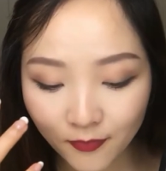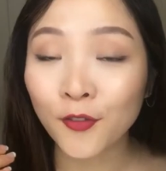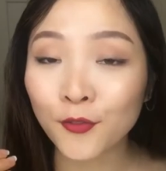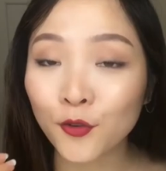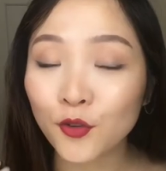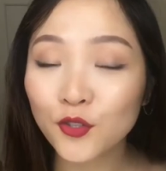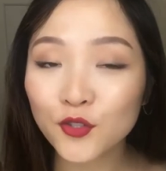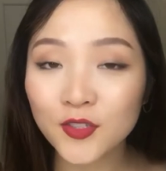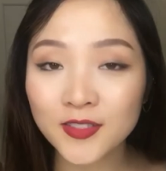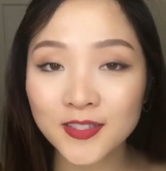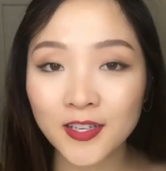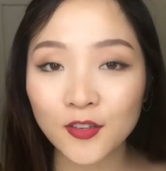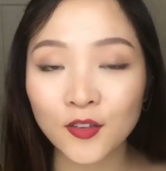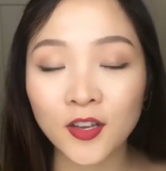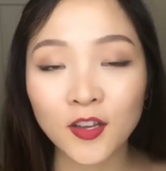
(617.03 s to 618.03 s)
If you're
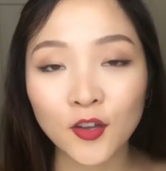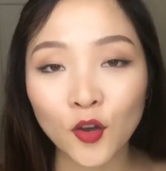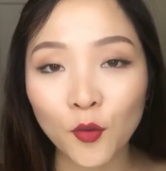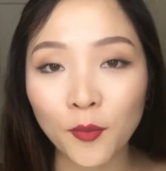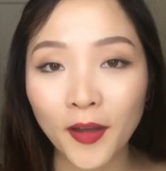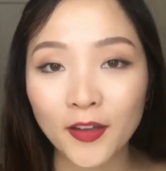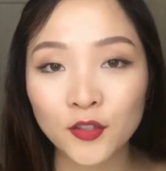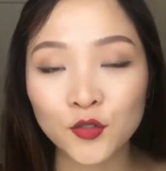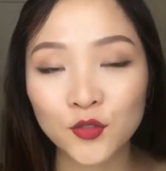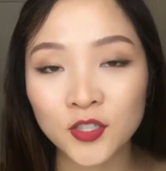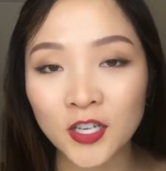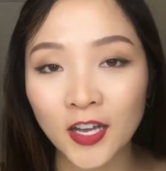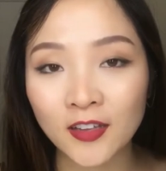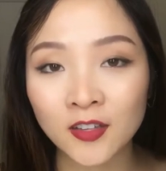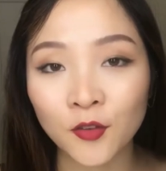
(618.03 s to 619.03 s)
interested, you can go back to
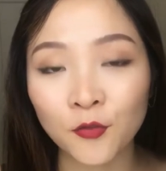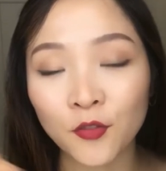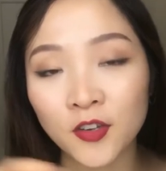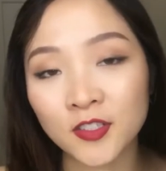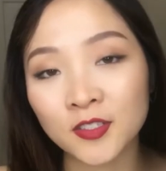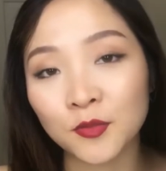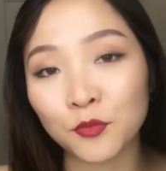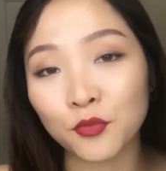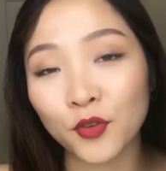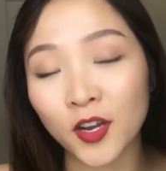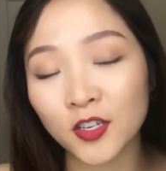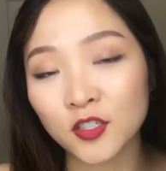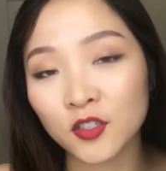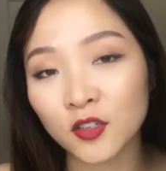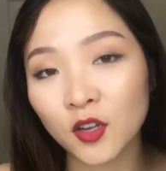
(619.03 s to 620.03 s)
check the first
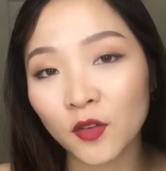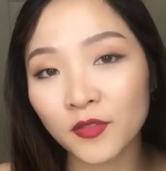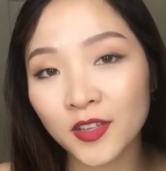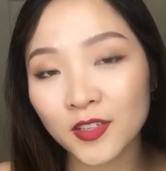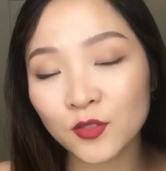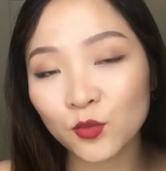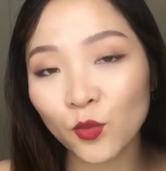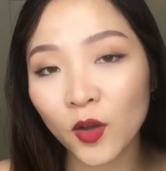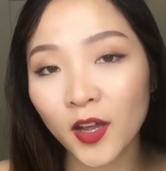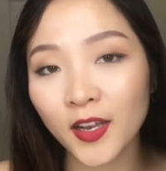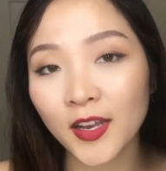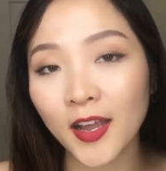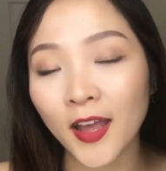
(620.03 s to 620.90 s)
impression of this one.